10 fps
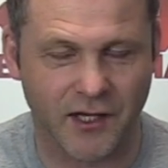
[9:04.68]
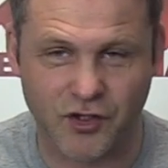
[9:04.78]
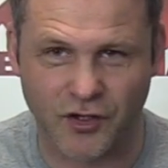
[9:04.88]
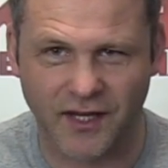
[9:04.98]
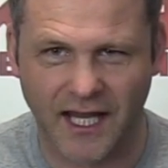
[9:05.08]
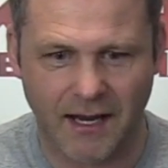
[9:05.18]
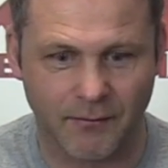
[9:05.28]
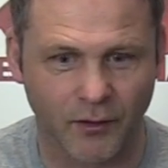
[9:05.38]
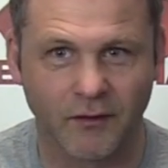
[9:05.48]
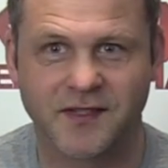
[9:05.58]
during the game.
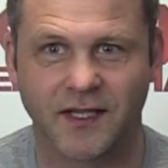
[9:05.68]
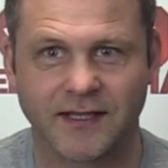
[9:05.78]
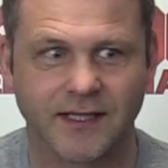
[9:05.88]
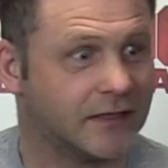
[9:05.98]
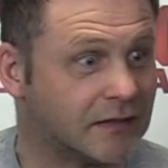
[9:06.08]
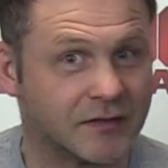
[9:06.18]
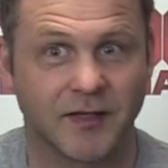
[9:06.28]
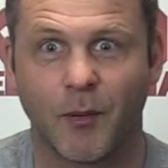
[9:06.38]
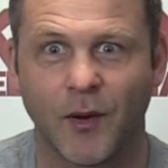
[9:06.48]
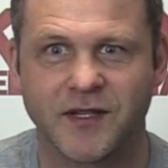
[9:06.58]
Then all of a sudden it's like, it's a
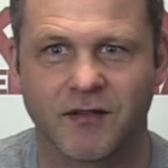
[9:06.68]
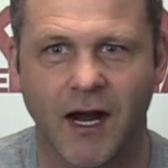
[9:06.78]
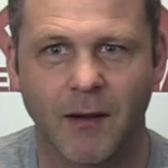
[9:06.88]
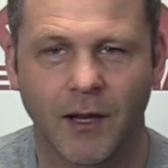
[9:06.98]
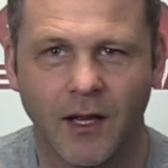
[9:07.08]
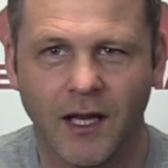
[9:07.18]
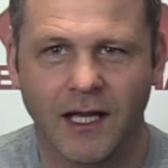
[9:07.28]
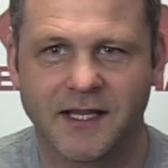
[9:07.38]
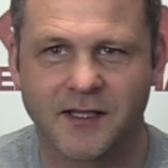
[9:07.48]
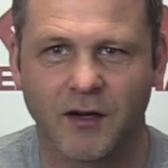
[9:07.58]
points grab.
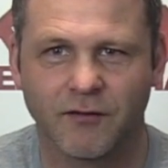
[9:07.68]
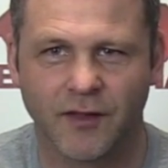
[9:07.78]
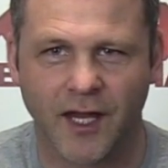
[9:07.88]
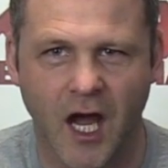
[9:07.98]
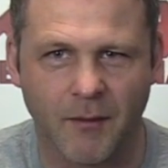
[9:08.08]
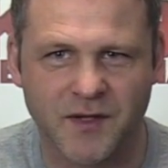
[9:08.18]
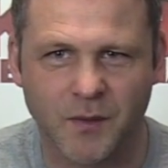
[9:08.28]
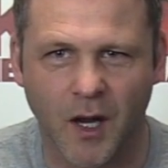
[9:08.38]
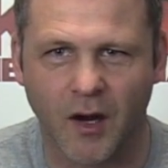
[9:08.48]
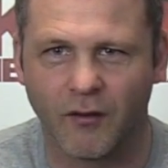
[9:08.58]
Let's go for the armor
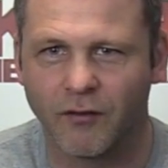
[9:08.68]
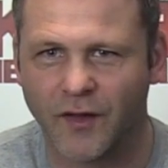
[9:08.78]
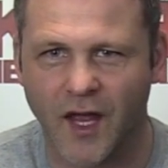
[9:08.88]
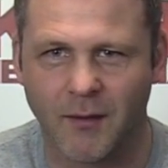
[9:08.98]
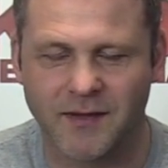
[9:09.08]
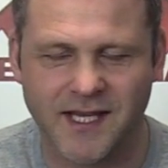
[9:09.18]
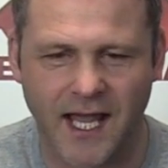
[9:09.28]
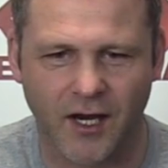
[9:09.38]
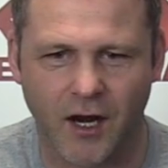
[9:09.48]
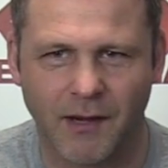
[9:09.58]
12 or the armor
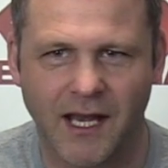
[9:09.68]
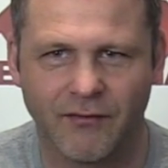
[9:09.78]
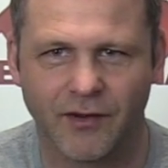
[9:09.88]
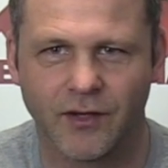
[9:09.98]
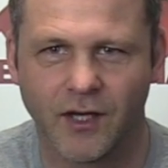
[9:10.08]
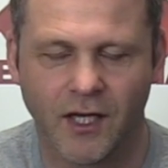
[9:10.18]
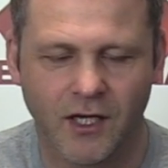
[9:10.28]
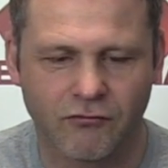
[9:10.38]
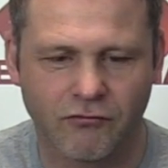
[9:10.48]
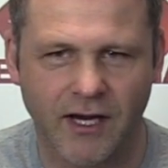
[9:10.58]
10, armor 11
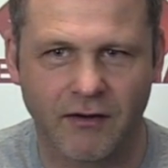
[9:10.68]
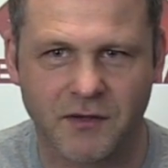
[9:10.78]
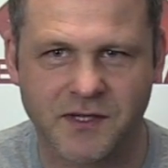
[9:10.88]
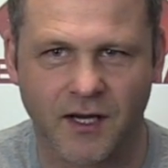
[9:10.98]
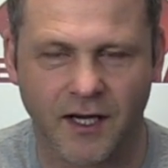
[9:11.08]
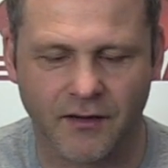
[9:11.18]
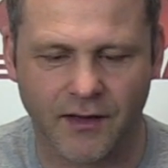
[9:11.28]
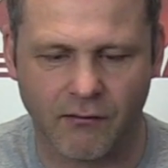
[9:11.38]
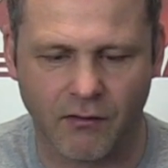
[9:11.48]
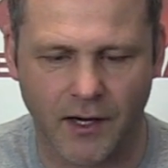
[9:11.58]
rear or side of
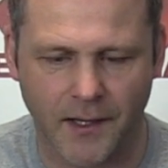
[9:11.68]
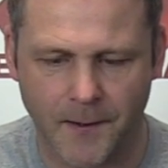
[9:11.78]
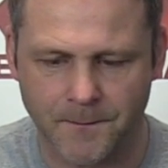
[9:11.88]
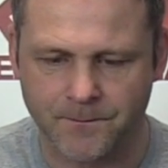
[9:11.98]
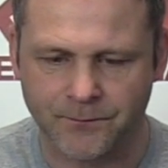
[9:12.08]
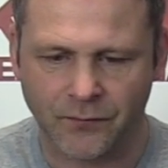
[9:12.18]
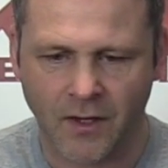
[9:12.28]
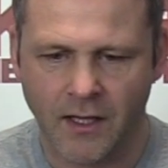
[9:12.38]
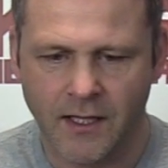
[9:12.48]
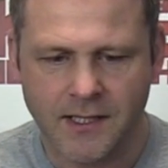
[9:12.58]
that rhino.
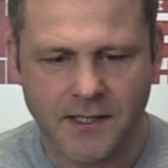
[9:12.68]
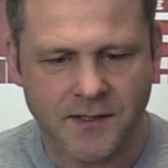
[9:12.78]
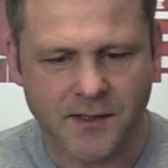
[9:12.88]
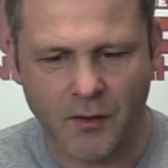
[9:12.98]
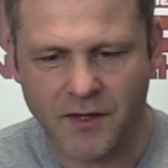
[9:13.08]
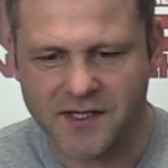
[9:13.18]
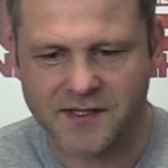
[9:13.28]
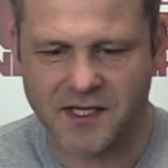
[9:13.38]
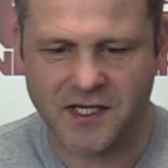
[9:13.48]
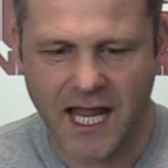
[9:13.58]
So the
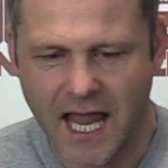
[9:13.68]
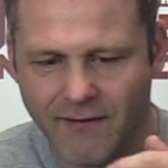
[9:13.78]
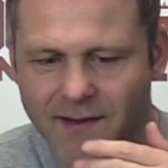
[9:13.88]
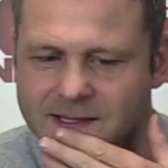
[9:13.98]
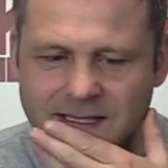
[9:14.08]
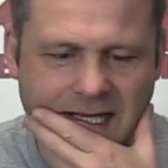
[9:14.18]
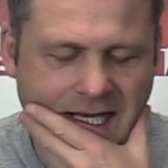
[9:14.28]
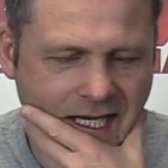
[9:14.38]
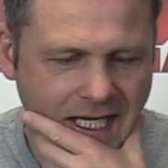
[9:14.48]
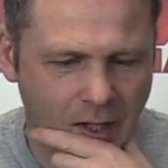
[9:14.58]
decision here is,
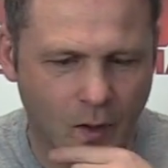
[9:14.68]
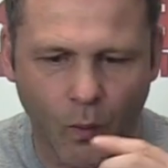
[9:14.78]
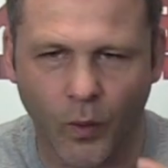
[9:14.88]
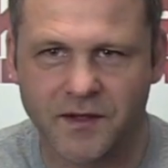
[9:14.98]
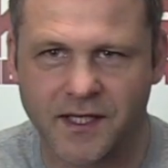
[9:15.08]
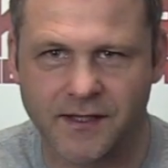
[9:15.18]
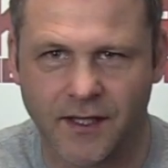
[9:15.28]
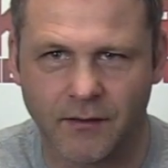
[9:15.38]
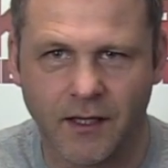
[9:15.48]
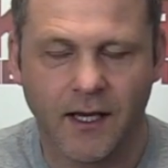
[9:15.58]
what do you
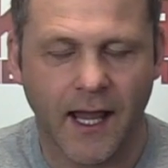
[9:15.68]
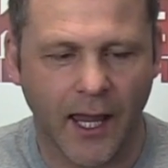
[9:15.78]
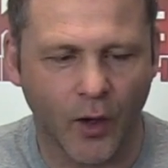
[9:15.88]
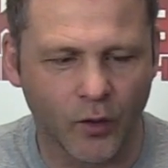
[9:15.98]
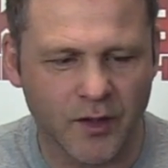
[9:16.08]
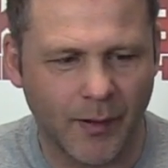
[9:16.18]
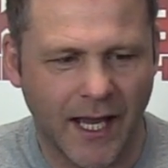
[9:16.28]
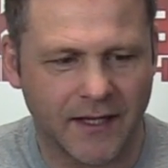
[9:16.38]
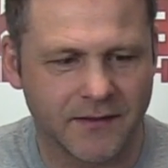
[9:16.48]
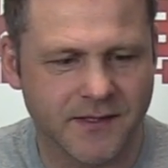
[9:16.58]
do? It all
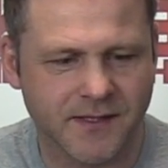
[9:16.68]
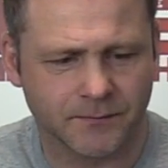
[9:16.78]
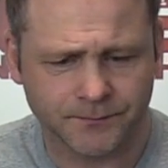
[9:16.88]
depends